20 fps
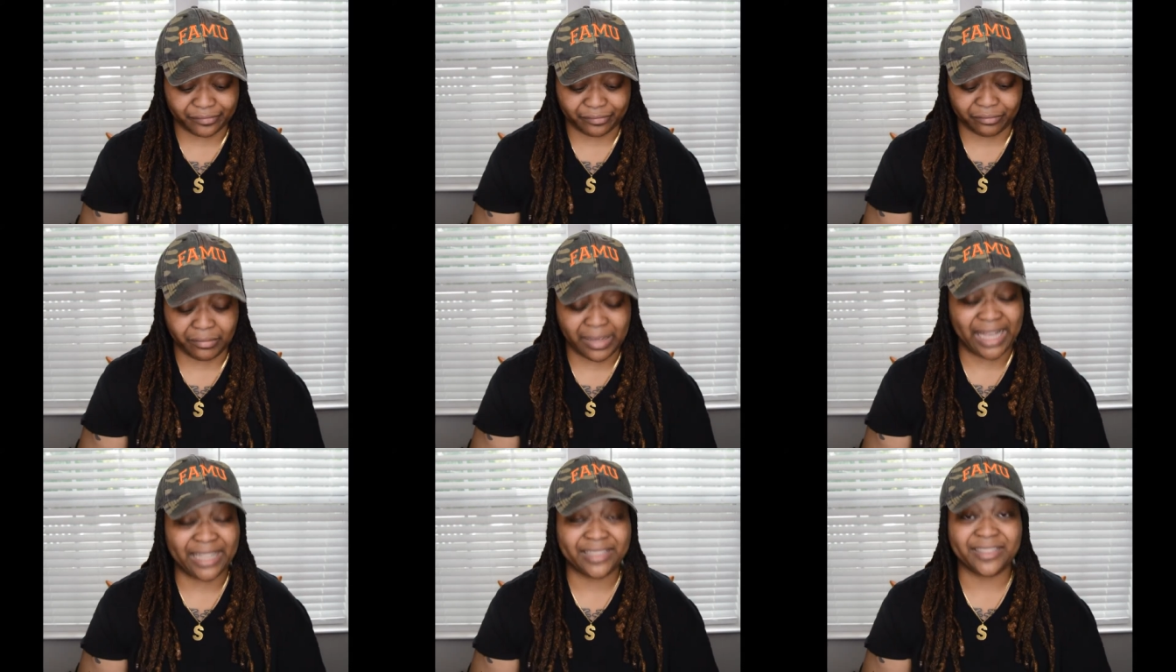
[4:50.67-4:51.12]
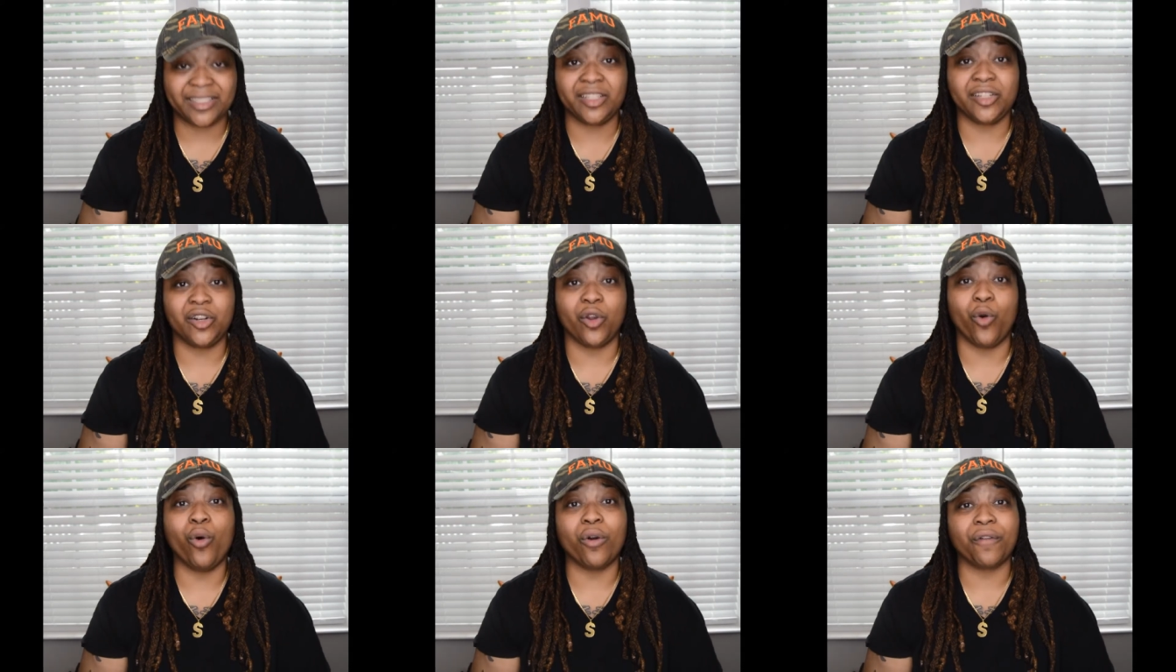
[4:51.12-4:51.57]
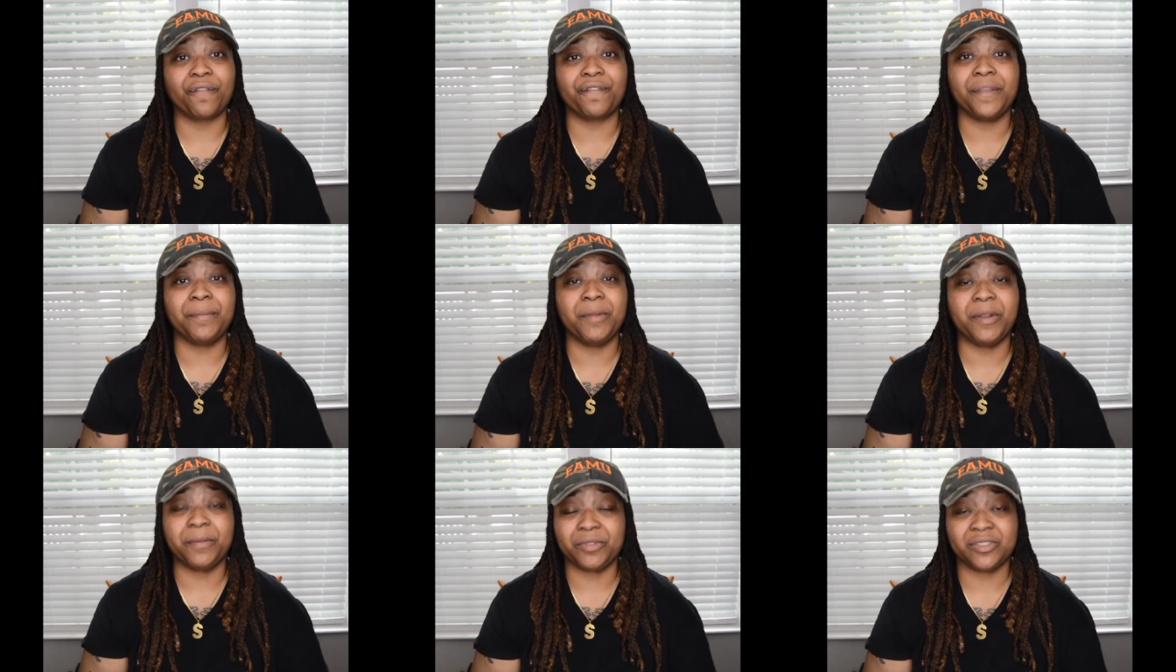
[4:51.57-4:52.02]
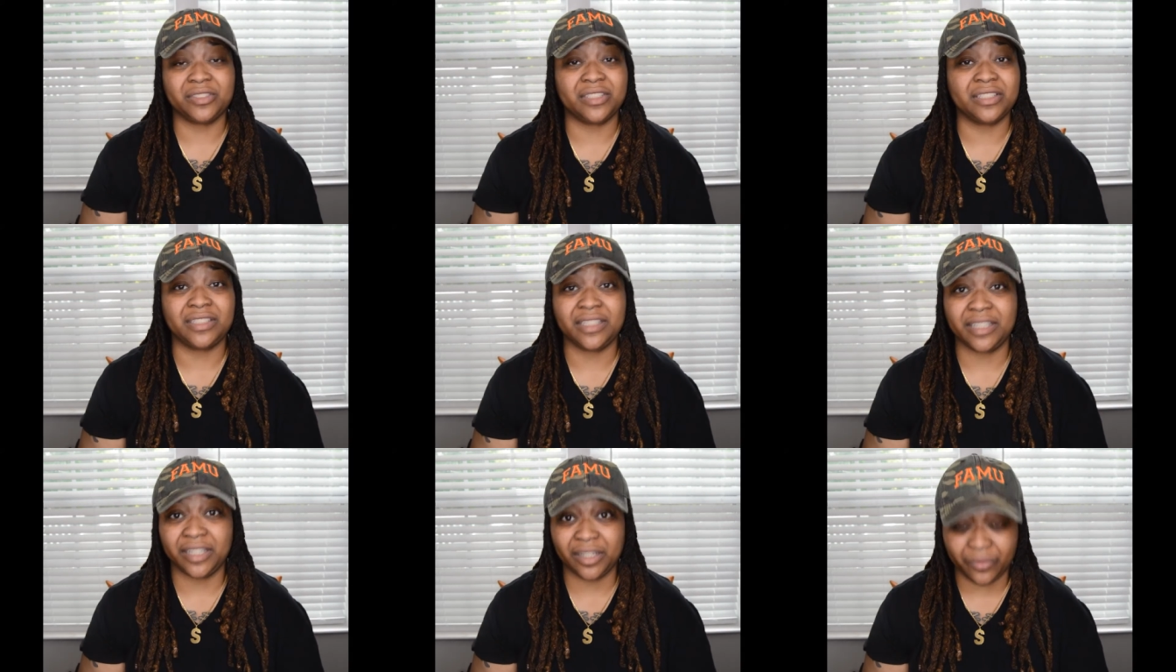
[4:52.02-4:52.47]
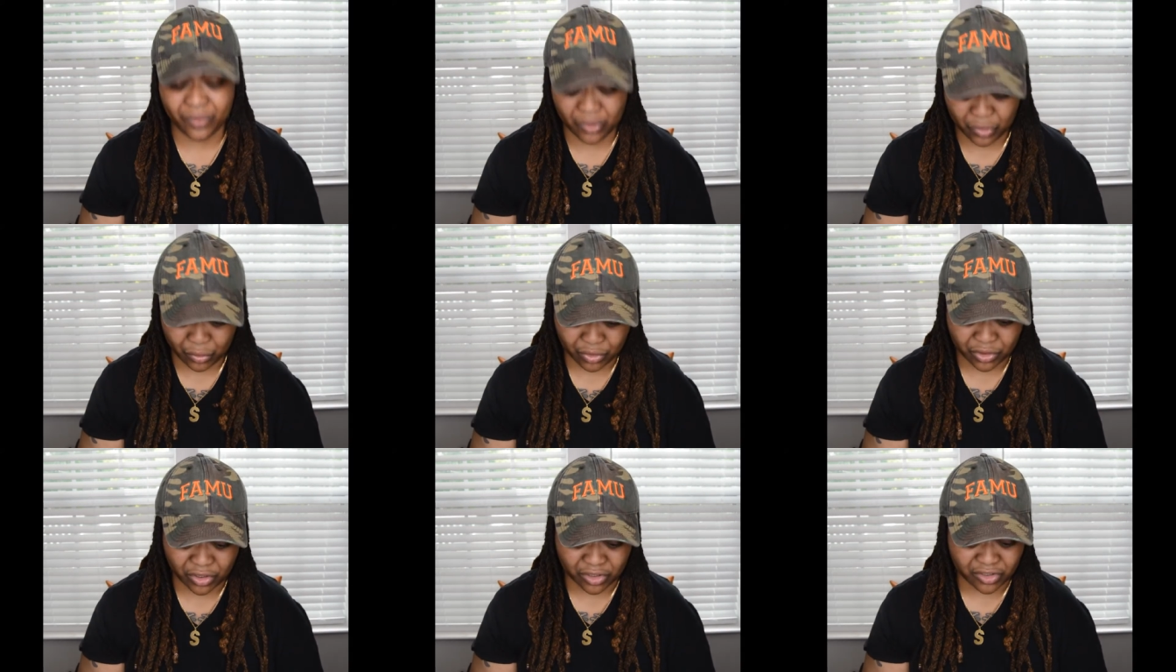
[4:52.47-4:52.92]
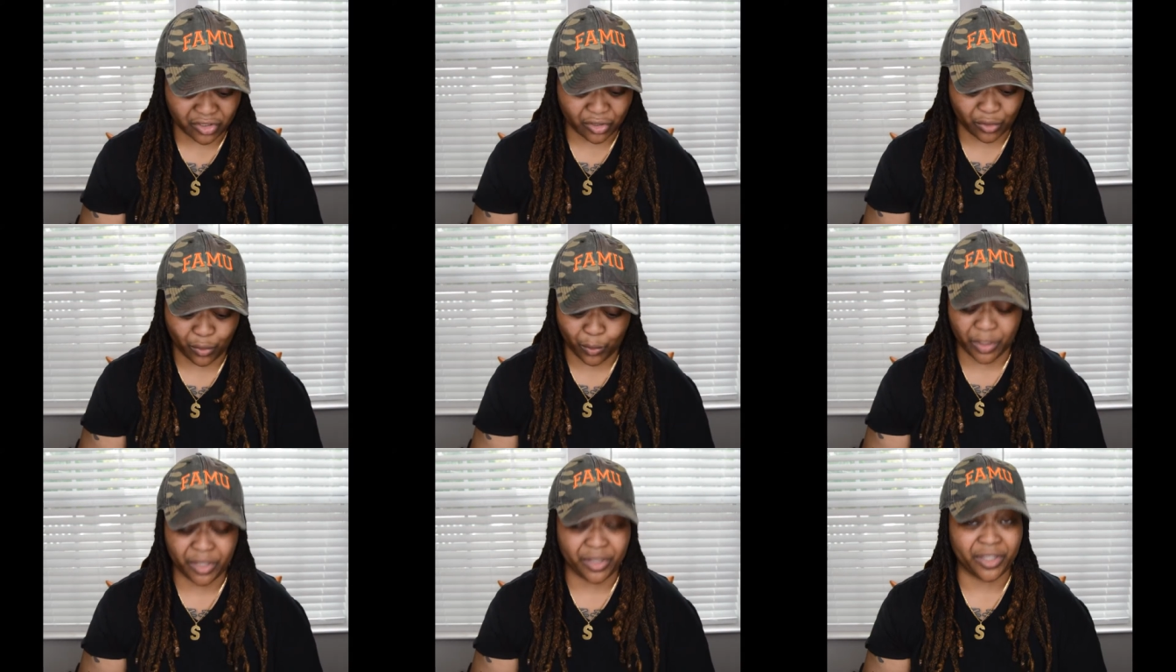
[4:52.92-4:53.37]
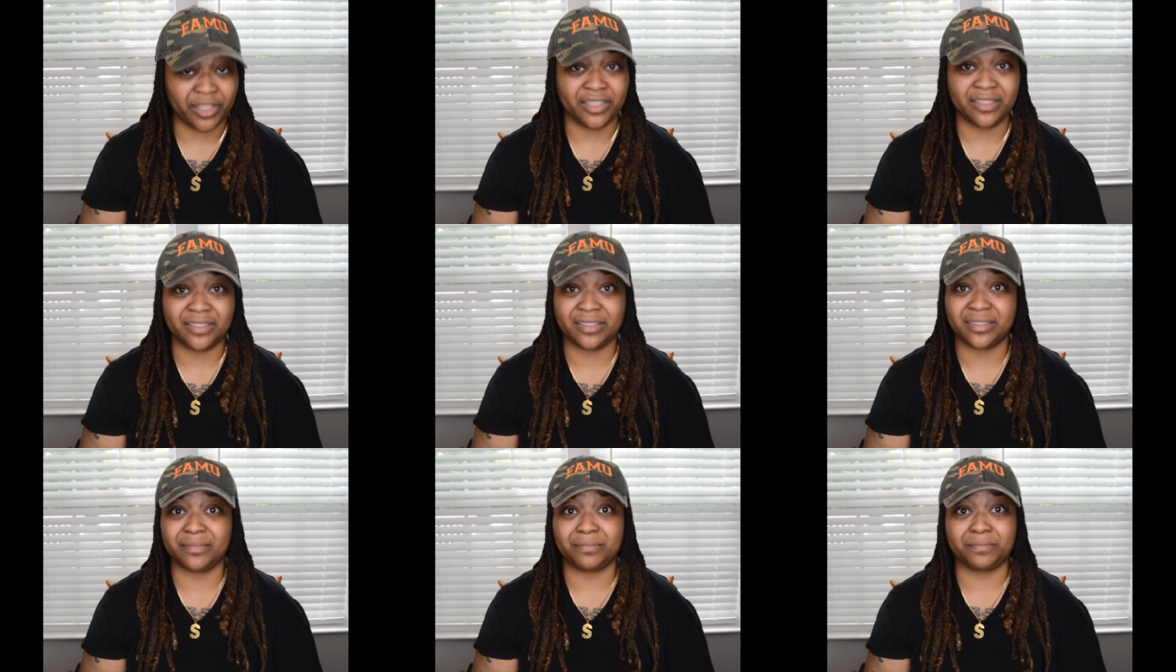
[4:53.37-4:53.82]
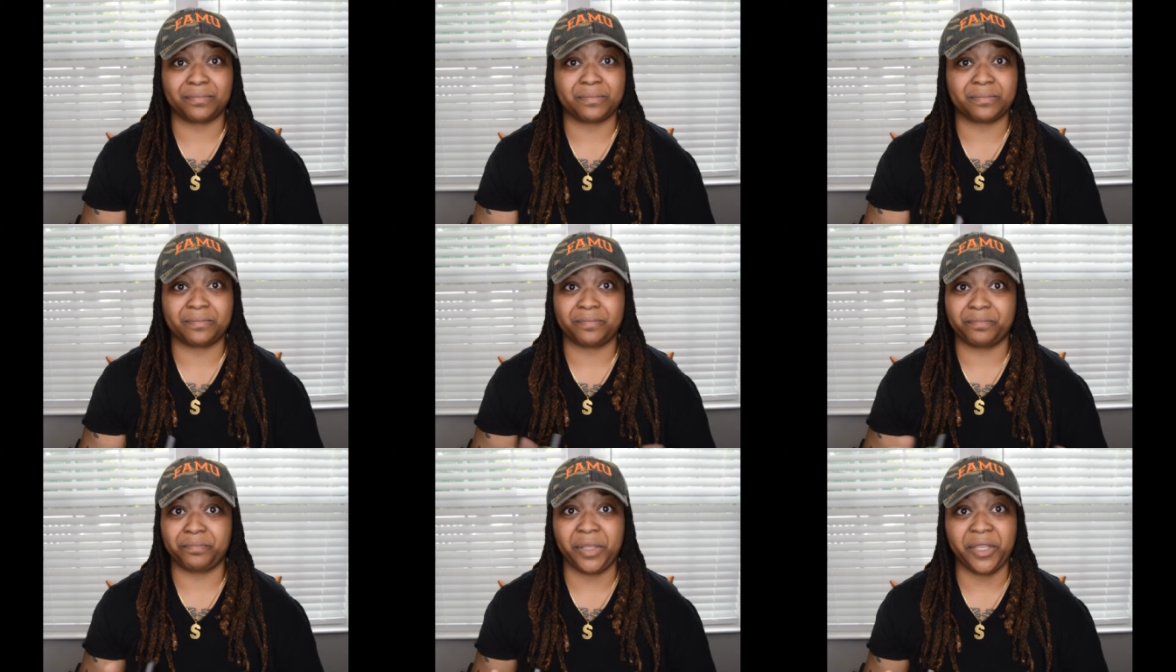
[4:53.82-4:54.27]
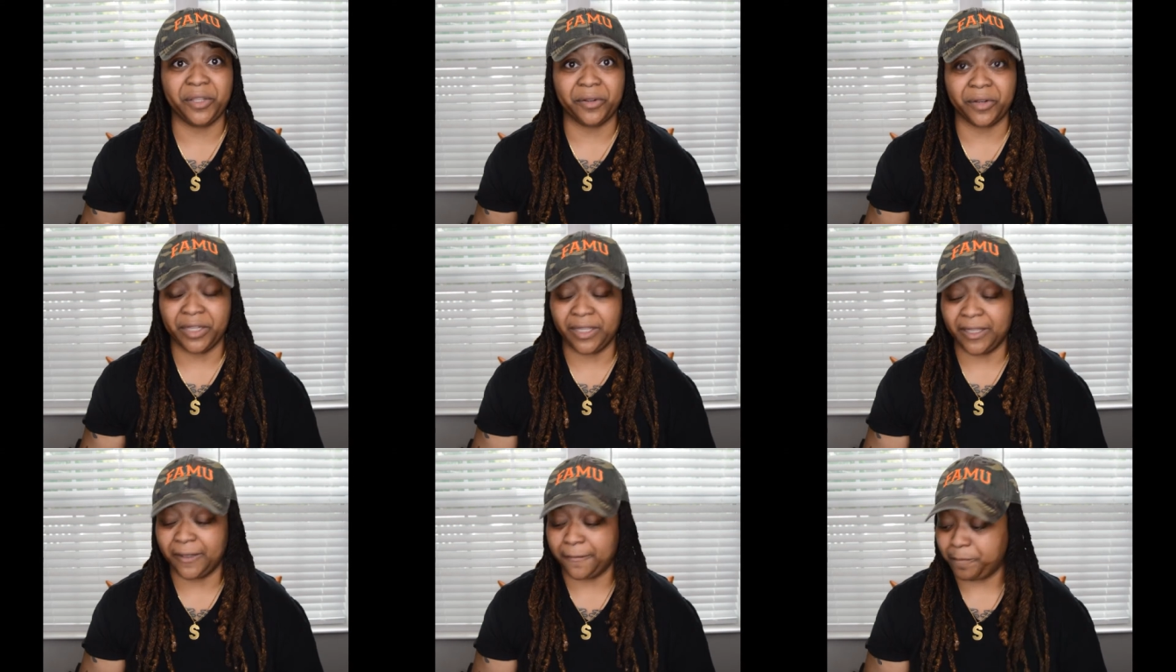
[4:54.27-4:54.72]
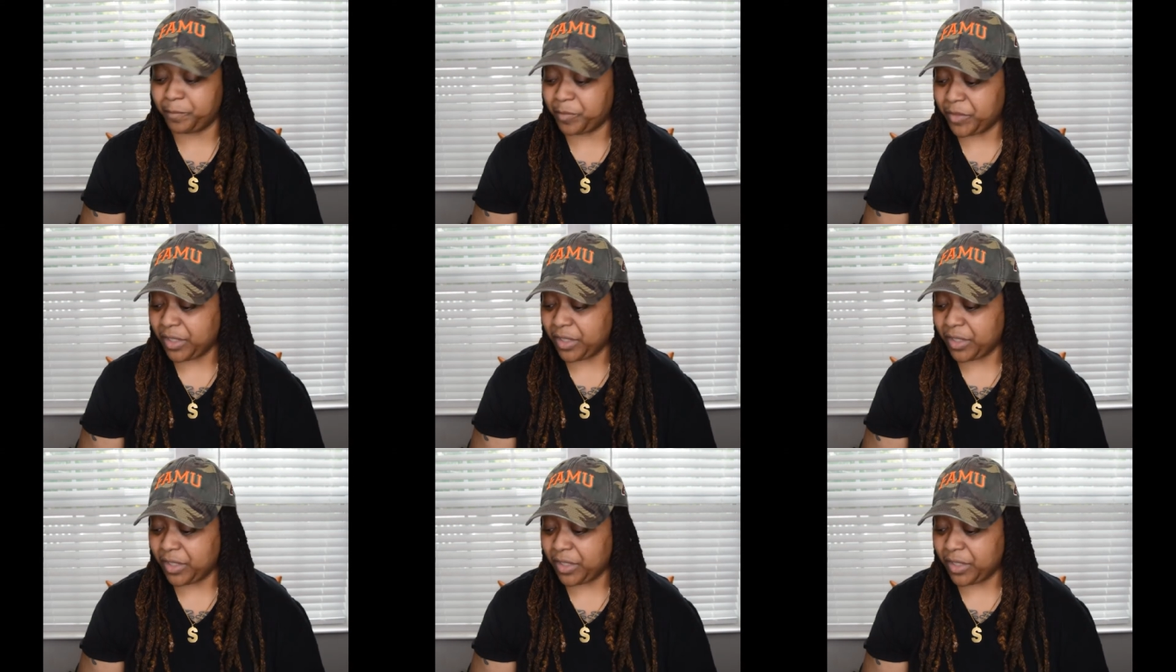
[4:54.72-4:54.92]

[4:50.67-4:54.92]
masculine or feminine presenting individuals can still wear this, period.